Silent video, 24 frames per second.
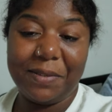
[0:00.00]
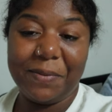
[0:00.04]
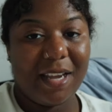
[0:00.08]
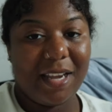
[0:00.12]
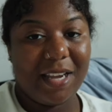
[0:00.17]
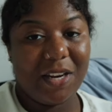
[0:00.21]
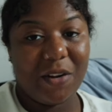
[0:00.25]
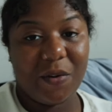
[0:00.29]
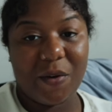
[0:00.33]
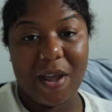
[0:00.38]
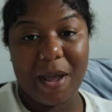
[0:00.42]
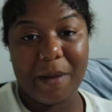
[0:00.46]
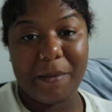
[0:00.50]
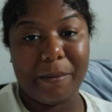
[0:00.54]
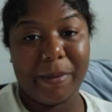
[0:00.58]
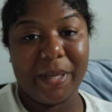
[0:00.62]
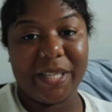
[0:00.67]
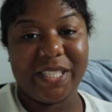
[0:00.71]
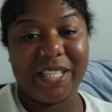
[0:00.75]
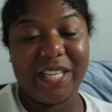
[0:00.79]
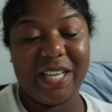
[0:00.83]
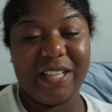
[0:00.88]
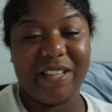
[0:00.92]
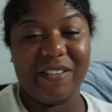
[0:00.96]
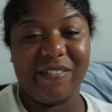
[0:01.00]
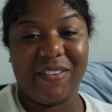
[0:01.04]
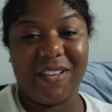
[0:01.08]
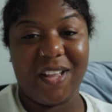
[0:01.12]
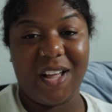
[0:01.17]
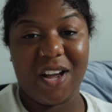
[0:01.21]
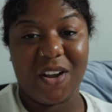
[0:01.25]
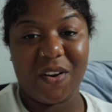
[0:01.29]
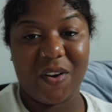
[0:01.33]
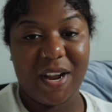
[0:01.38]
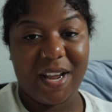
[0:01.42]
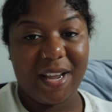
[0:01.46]
Anyway, I'm about to end the
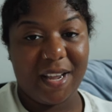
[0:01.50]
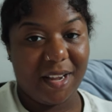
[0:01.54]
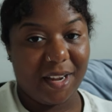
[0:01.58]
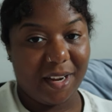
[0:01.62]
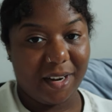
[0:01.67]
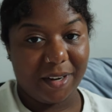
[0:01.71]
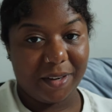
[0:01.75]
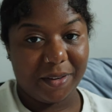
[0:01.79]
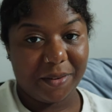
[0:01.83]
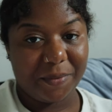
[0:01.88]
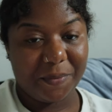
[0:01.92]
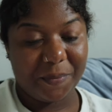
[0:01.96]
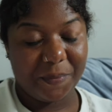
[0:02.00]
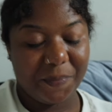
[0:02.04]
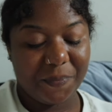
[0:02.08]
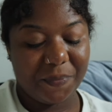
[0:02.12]
vlog right here.